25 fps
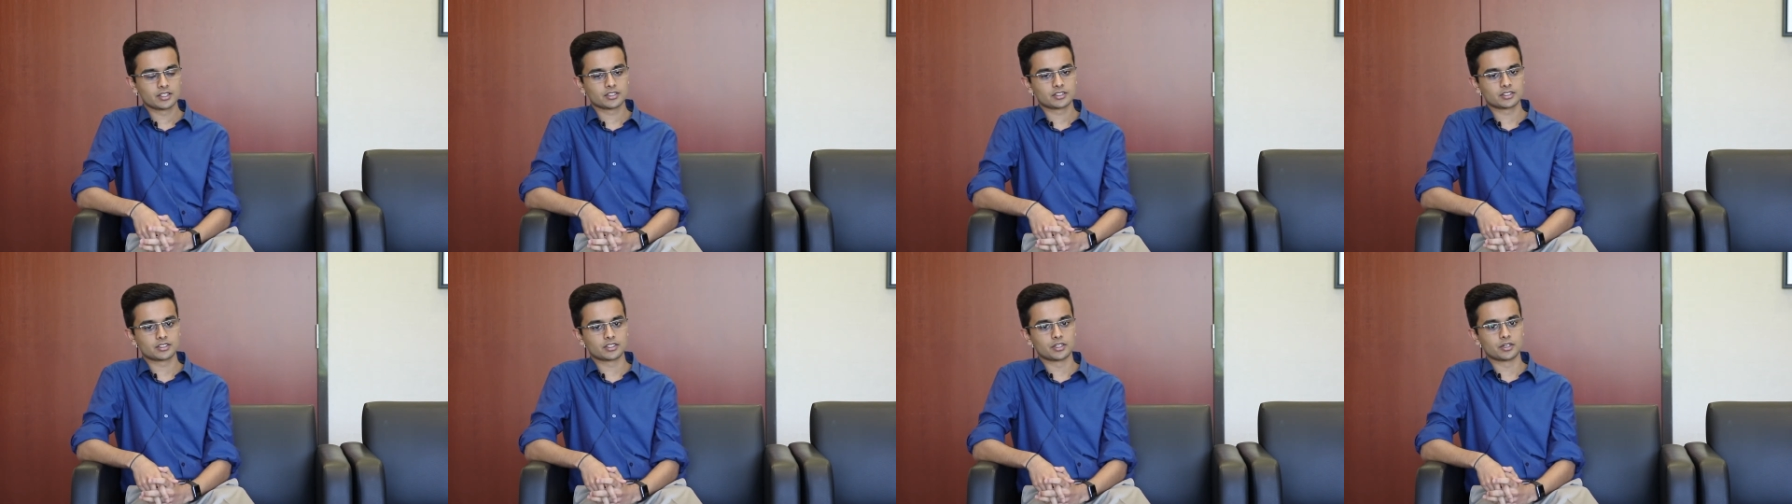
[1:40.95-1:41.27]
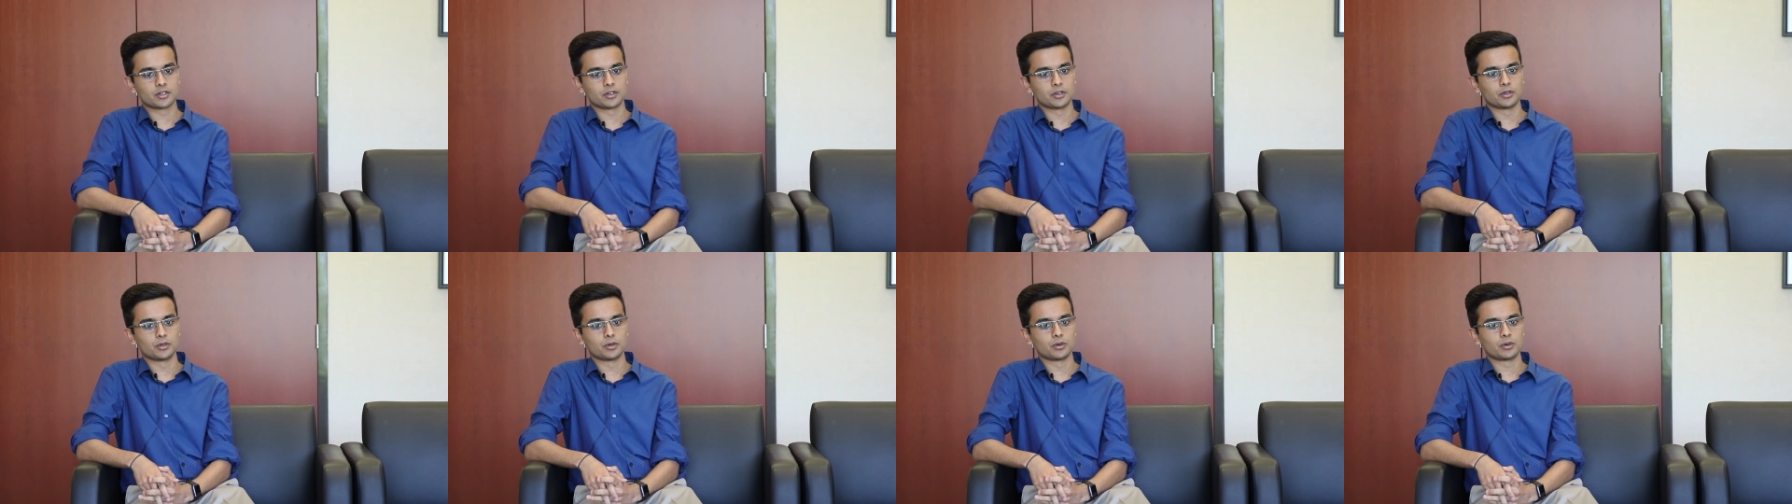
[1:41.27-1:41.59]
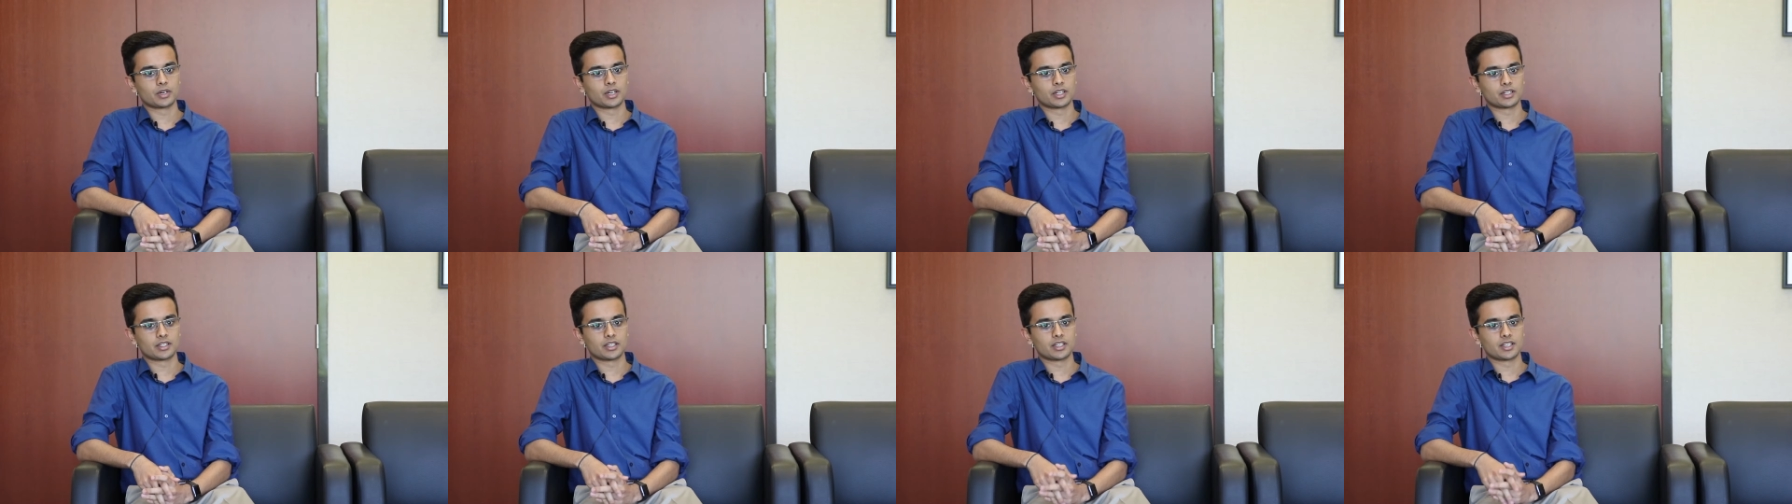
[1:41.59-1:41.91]

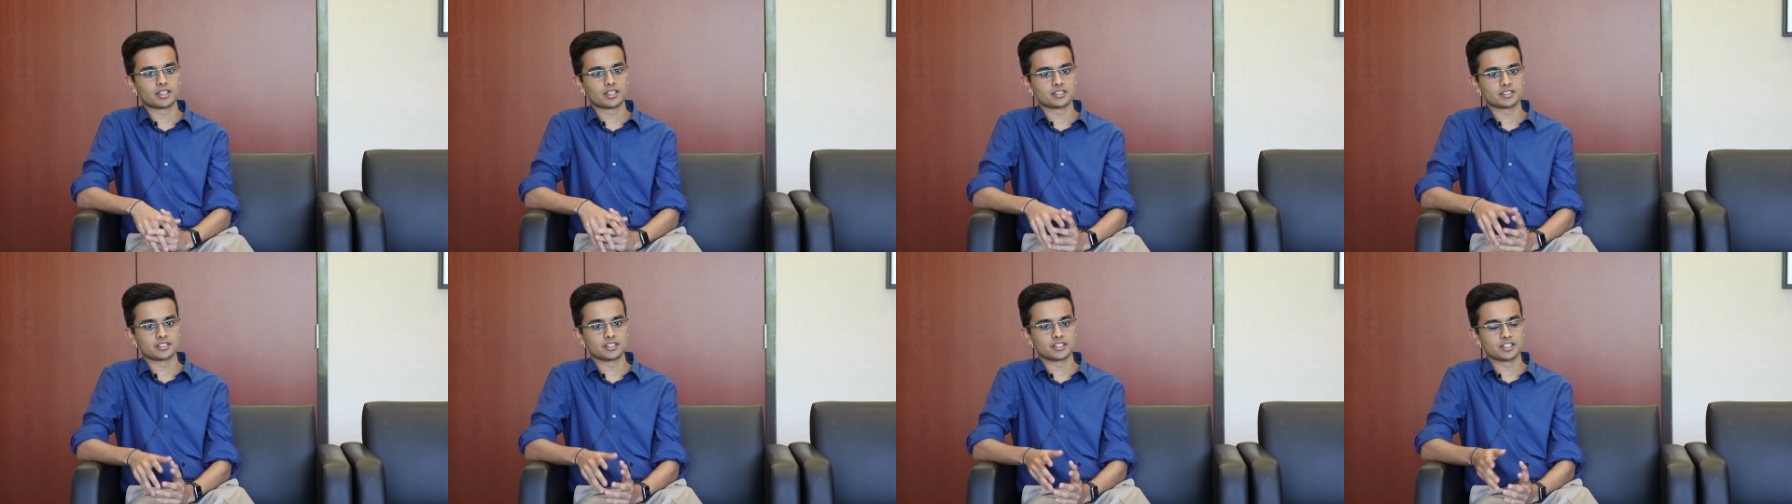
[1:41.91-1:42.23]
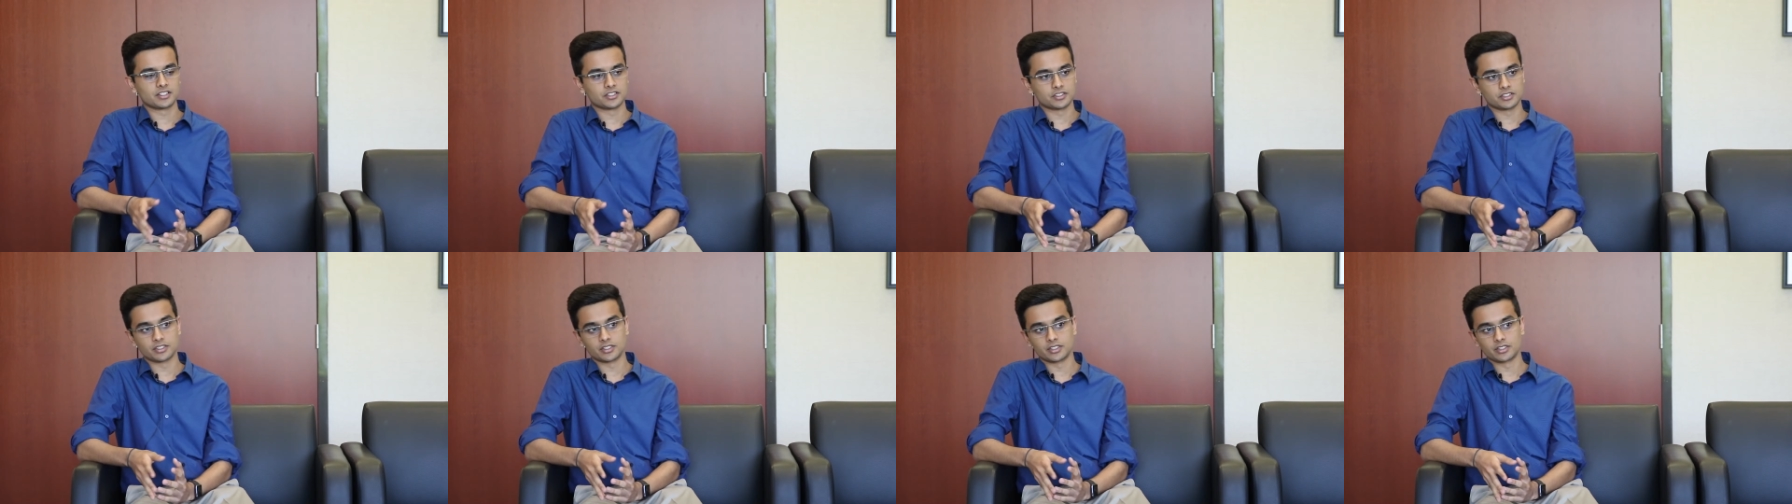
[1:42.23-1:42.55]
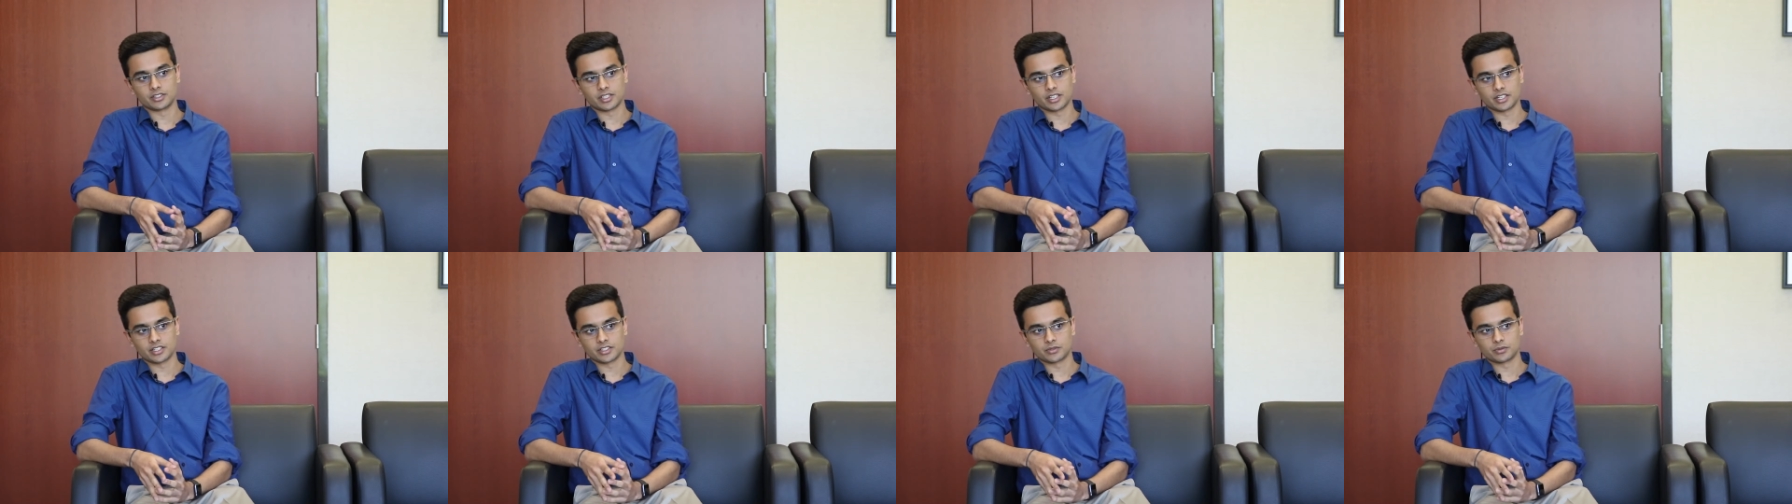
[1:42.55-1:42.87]
So I think as an
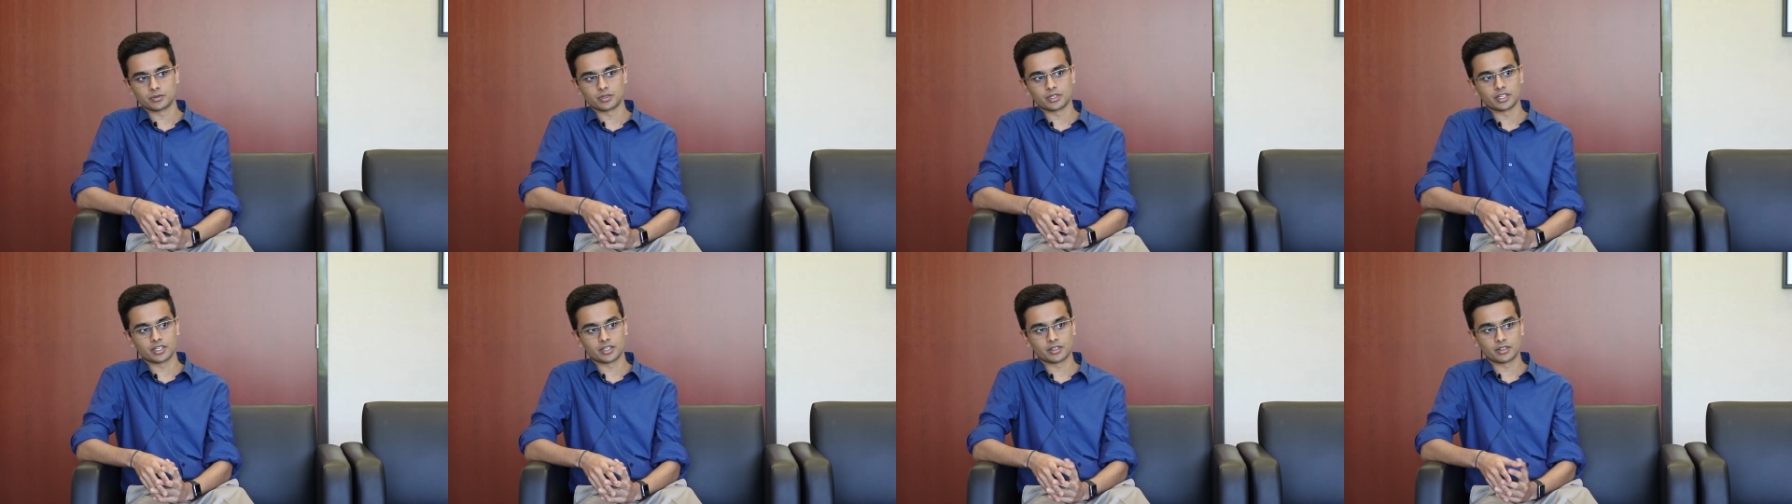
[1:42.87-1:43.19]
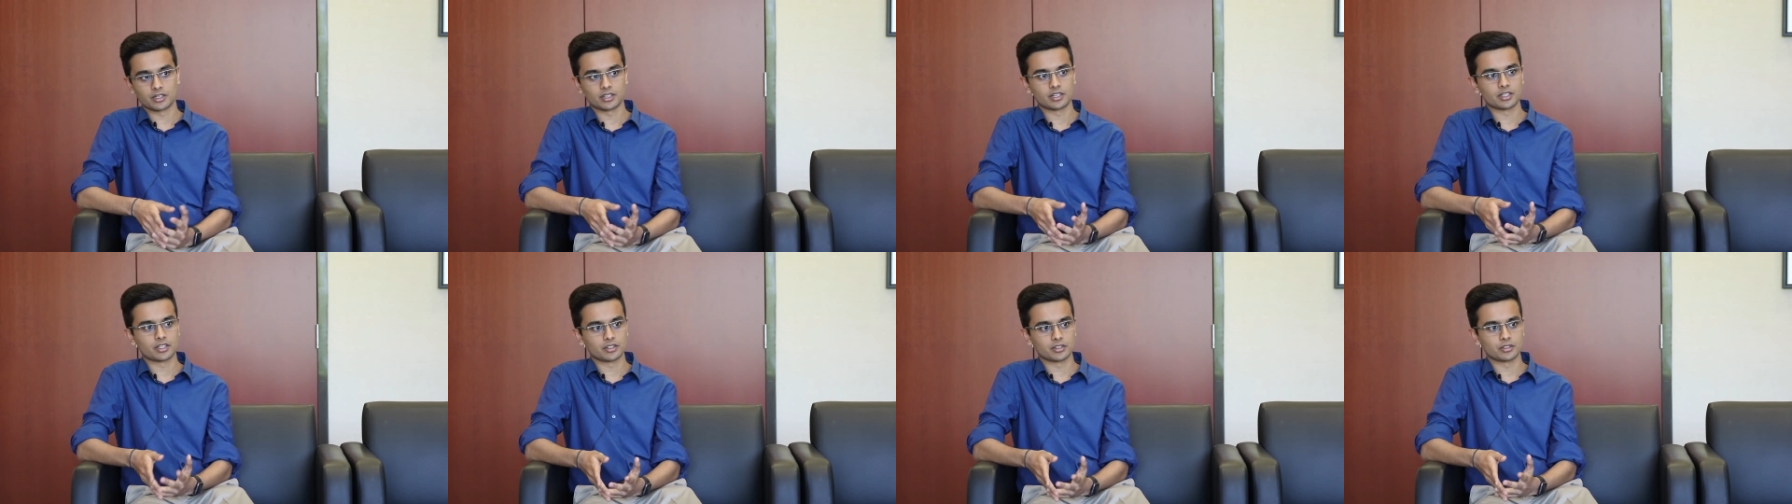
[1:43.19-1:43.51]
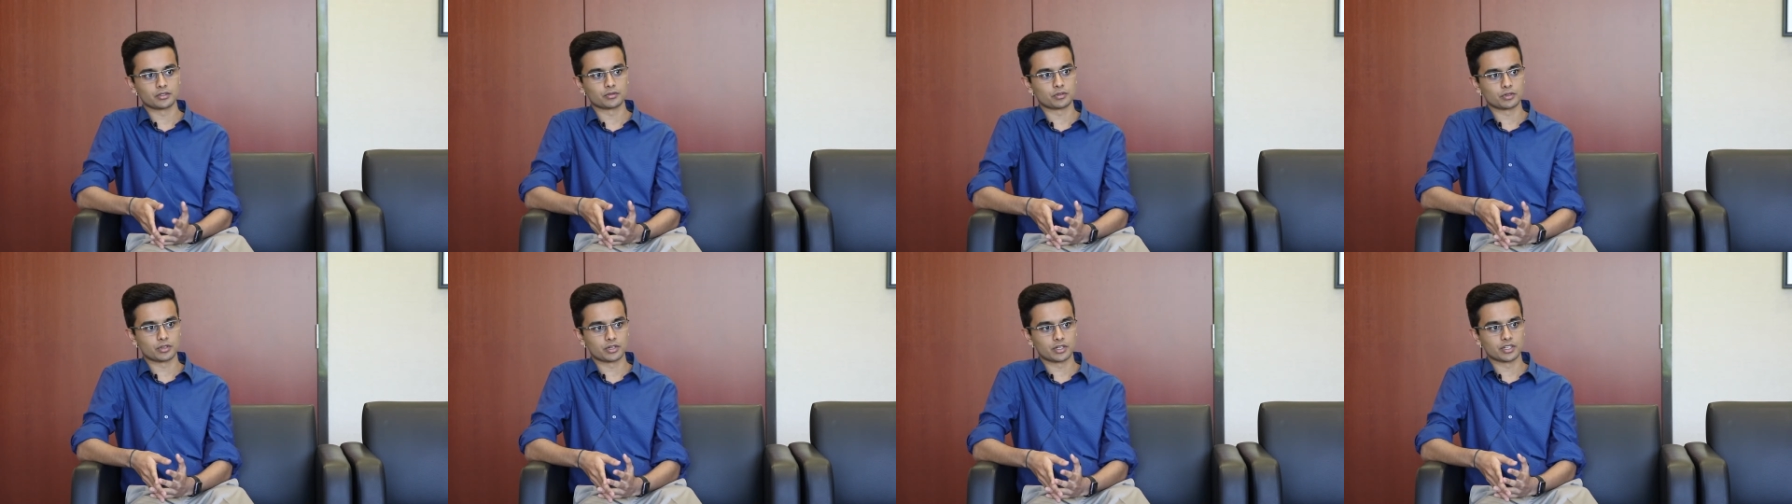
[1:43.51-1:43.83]
engineer that is very
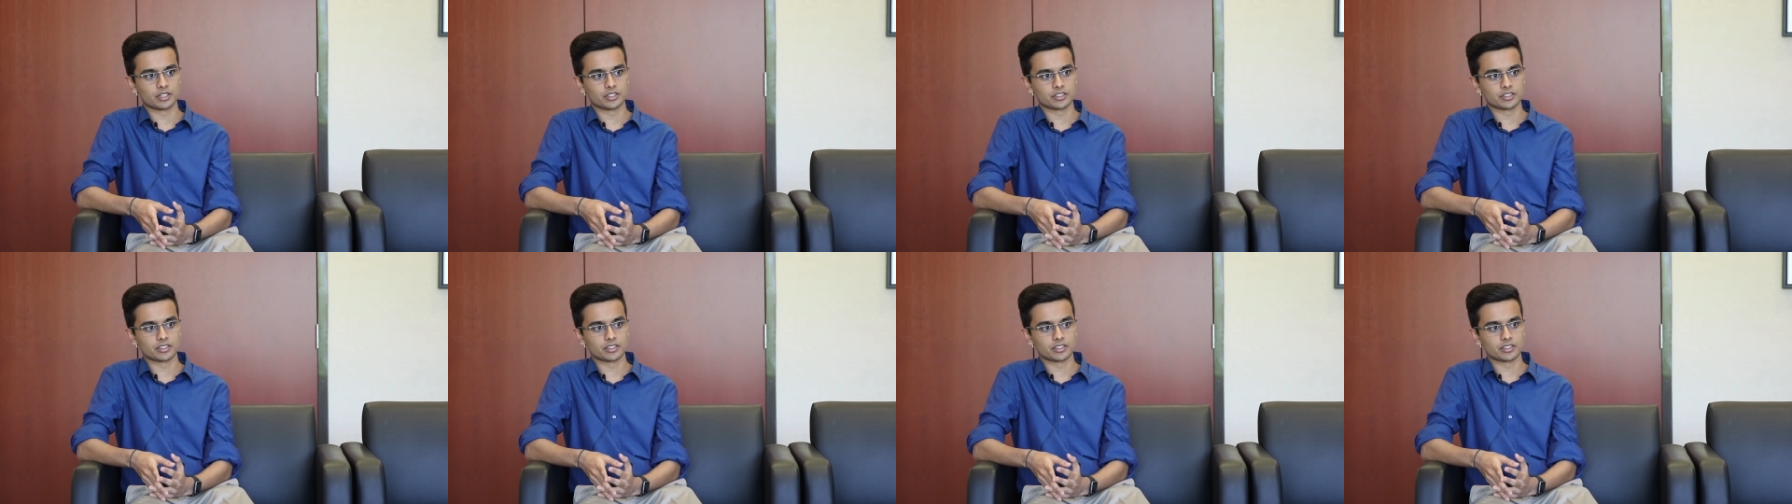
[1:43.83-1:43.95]
critical for